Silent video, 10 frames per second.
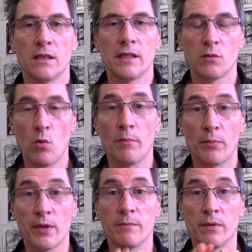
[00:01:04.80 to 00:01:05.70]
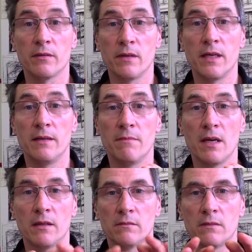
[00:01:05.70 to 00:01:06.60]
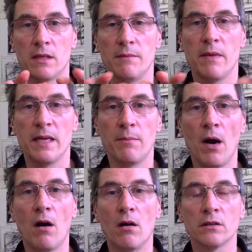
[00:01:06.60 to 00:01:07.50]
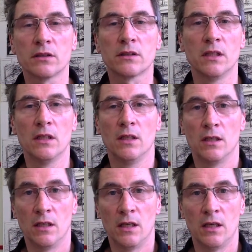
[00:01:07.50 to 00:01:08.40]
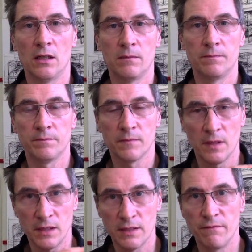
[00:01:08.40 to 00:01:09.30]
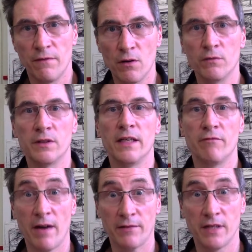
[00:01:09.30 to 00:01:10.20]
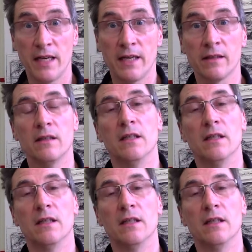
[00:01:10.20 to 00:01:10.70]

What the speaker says: it's one print, but in many parts, that's involved in round here,